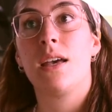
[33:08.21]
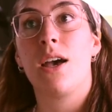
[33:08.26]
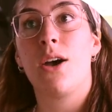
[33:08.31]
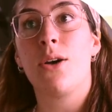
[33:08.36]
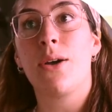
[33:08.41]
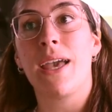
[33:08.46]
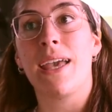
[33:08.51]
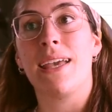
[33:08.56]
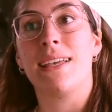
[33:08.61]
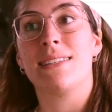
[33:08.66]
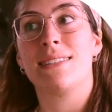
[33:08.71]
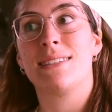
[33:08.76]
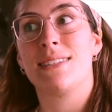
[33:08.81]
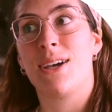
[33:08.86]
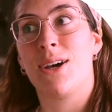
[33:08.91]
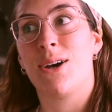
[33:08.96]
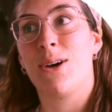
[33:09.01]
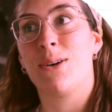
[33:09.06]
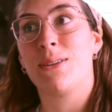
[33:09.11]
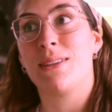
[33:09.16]
Okay,
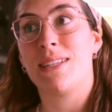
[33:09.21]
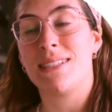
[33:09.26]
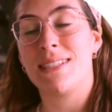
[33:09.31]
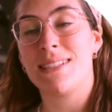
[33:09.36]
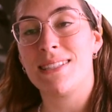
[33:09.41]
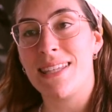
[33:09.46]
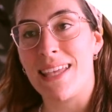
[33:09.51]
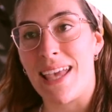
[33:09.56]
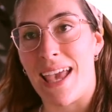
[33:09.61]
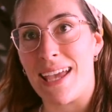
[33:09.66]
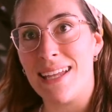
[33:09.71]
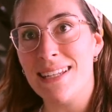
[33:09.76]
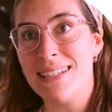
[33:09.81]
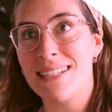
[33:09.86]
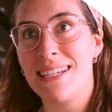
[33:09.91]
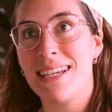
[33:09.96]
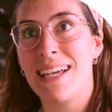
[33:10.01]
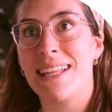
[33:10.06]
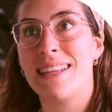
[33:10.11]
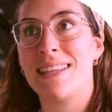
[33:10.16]
so this is the
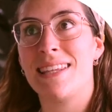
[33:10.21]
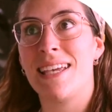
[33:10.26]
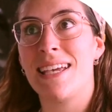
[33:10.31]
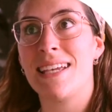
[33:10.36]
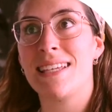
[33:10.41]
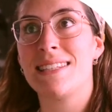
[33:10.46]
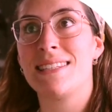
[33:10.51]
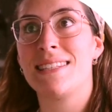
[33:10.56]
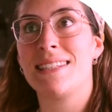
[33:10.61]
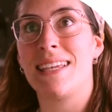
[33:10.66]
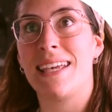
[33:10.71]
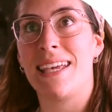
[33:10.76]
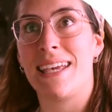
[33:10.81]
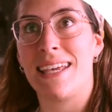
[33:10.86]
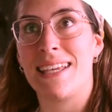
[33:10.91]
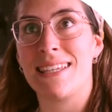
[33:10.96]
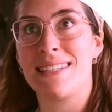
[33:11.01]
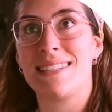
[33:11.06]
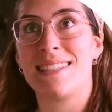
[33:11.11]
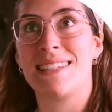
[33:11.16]
end. This
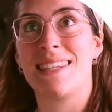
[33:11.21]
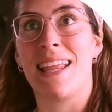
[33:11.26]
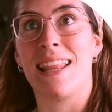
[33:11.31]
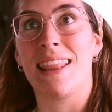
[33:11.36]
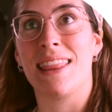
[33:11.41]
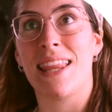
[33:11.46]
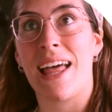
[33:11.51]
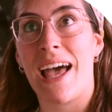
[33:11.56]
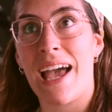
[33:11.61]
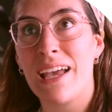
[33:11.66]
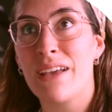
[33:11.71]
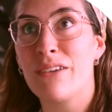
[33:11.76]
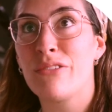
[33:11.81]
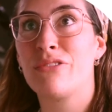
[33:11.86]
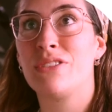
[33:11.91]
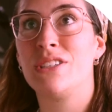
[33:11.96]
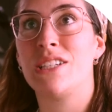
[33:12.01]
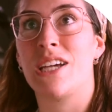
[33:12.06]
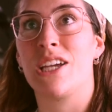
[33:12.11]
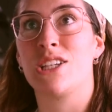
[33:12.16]
is the
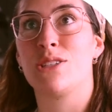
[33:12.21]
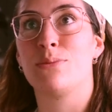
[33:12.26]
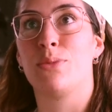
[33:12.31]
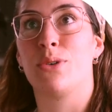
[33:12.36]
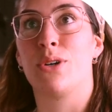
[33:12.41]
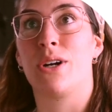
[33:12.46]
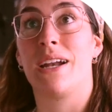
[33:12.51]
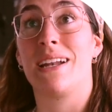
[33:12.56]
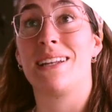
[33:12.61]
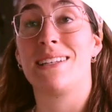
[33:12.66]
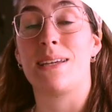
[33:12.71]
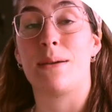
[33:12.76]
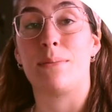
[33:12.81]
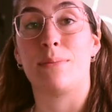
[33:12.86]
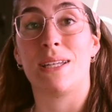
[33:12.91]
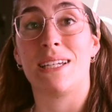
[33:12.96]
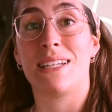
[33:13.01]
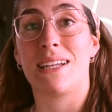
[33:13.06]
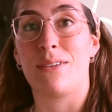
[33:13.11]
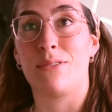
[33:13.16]
life dashboard
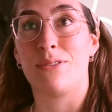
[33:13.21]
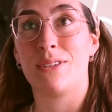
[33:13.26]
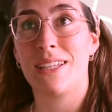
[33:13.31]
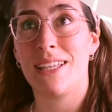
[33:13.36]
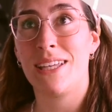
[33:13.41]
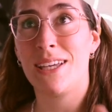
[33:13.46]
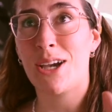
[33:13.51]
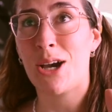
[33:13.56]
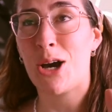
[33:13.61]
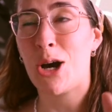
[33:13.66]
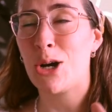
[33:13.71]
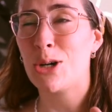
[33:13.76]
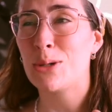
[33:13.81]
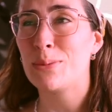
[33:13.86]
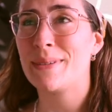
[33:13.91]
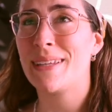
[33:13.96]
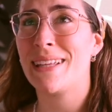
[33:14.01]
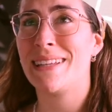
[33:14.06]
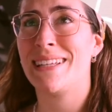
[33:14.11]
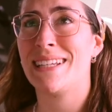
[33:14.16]
template. I really
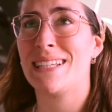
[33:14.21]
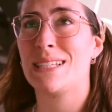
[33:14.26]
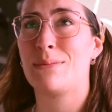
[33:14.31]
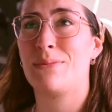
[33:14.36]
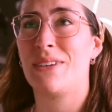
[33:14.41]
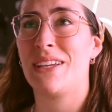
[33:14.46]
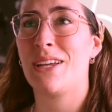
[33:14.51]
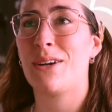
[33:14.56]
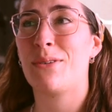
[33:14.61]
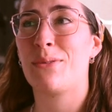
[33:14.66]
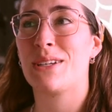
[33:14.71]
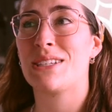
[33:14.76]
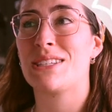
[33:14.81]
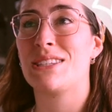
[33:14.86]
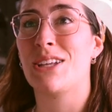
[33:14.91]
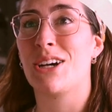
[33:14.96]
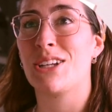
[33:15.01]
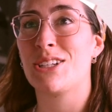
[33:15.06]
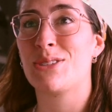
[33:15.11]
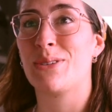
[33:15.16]
hope that this video was
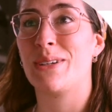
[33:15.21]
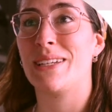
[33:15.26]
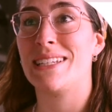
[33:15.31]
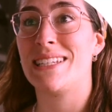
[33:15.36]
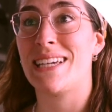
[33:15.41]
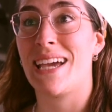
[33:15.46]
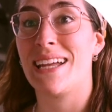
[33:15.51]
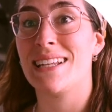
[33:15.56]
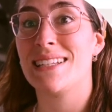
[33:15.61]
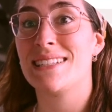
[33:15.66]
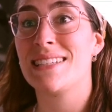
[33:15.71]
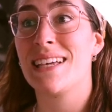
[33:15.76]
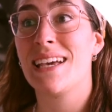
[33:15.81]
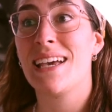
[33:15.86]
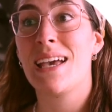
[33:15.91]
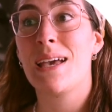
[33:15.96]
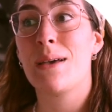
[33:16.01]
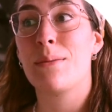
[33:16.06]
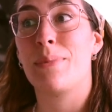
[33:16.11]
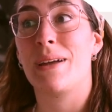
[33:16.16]
not too intense,
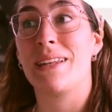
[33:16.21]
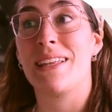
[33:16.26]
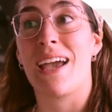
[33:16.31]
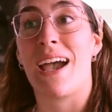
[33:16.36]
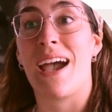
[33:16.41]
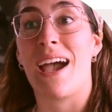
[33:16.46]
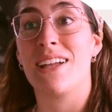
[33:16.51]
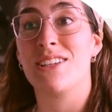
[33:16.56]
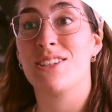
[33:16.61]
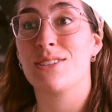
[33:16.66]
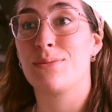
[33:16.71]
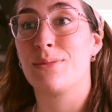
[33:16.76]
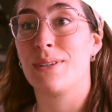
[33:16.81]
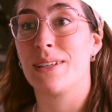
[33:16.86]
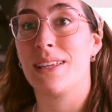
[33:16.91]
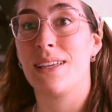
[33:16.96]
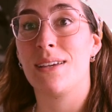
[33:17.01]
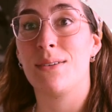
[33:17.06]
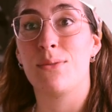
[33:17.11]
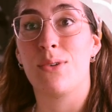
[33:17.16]
but yeah, I just
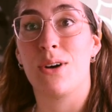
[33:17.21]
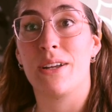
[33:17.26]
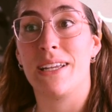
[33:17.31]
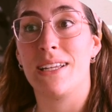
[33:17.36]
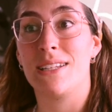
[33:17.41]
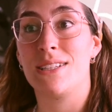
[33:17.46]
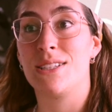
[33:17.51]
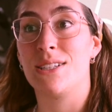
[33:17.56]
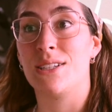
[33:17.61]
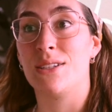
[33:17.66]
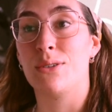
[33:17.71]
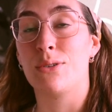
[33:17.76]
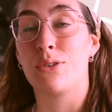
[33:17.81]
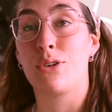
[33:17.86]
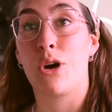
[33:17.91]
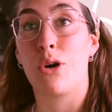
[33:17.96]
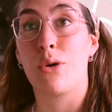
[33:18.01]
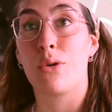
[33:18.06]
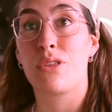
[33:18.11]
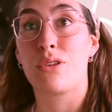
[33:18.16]
really wanted to
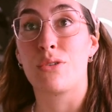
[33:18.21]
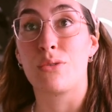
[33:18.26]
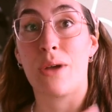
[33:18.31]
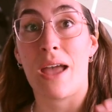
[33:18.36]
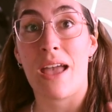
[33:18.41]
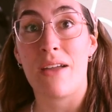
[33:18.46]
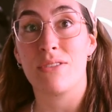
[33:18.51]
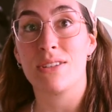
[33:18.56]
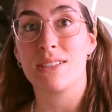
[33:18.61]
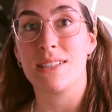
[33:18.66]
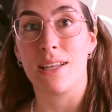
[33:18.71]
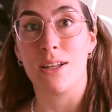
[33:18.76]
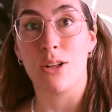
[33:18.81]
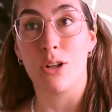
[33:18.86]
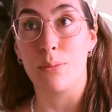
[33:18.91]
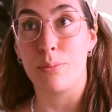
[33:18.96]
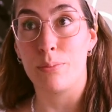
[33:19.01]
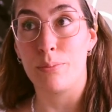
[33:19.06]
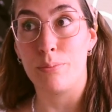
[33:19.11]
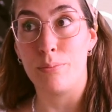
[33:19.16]
go through every
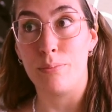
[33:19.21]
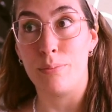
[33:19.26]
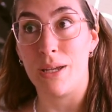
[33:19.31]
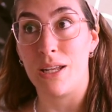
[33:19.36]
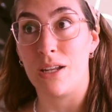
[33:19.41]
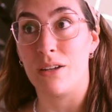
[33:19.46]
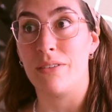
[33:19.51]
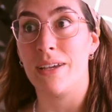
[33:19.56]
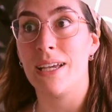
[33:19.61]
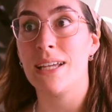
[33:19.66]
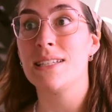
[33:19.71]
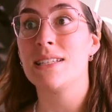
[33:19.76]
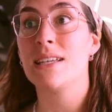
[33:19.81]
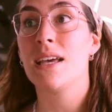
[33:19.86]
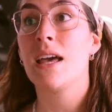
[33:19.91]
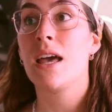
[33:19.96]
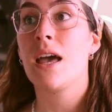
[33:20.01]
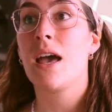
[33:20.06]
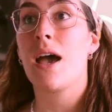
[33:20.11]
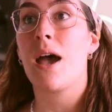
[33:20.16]
single bit of it.
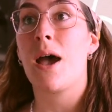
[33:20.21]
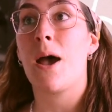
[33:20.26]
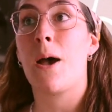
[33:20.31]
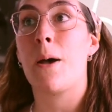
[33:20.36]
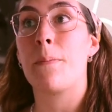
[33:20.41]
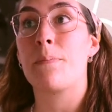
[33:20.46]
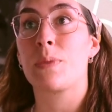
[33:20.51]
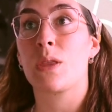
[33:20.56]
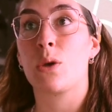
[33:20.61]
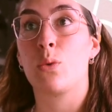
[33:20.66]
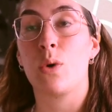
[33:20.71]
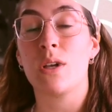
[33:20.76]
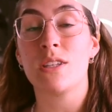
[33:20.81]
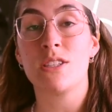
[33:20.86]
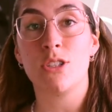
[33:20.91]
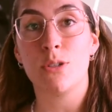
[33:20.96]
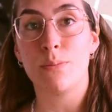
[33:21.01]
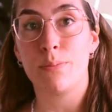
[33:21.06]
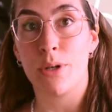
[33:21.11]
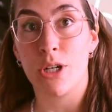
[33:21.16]

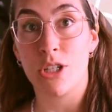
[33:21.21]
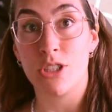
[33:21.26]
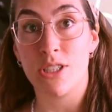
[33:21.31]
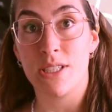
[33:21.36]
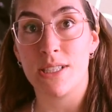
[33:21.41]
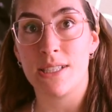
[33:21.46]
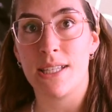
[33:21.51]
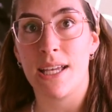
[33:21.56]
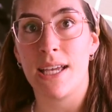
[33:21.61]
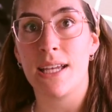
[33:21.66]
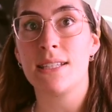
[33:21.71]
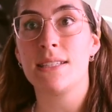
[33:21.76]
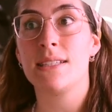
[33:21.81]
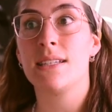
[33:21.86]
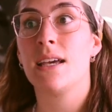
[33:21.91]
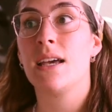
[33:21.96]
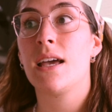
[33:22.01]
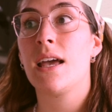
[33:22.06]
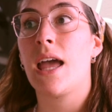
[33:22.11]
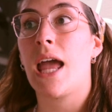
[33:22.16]
Once you purchase it
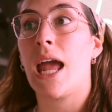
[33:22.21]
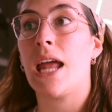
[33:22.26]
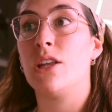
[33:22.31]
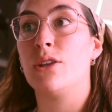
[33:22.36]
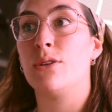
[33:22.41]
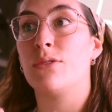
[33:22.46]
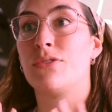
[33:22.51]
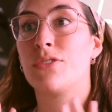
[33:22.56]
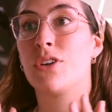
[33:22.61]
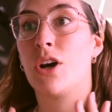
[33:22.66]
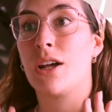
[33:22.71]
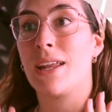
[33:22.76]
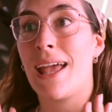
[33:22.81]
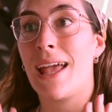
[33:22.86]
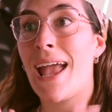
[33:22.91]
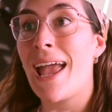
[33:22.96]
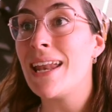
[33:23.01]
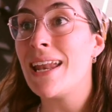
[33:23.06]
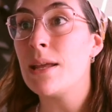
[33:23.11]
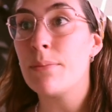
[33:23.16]
and you've got
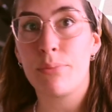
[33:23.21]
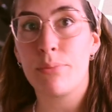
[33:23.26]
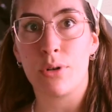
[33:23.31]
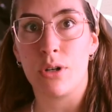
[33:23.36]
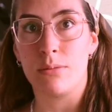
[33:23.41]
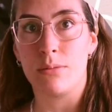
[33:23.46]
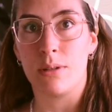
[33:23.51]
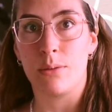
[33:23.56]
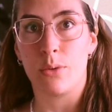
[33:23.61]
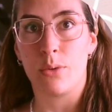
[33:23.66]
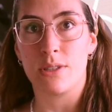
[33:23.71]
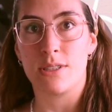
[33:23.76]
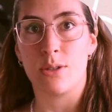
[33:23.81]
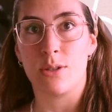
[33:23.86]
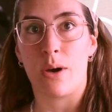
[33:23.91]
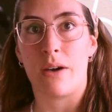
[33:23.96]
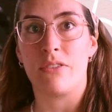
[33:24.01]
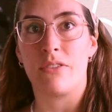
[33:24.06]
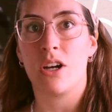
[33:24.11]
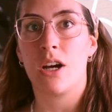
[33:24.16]
any problem
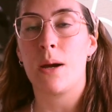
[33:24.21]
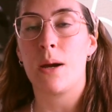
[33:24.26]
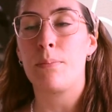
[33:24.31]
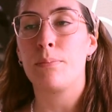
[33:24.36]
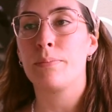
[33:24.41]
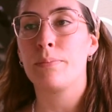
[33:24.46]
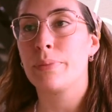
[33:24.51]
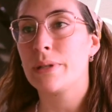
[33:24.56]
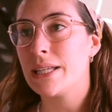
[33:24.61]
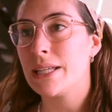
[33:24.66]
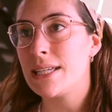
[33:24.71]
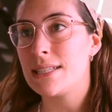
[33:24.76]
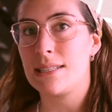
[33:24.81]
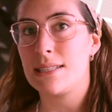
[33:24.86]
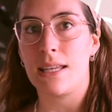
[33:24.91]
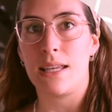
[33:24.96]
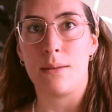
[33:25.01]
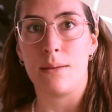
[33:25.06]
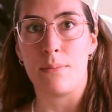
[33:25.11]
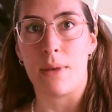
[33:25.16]
whatsoever,
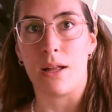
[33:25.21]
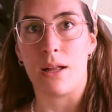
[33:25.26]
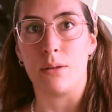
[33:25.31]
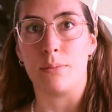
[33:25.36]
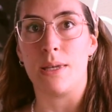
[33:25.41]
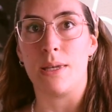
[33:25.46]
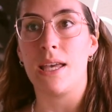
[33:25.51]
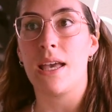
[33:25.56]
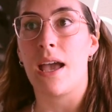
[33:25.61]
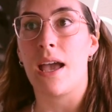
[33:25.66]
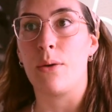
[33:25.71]
please email me.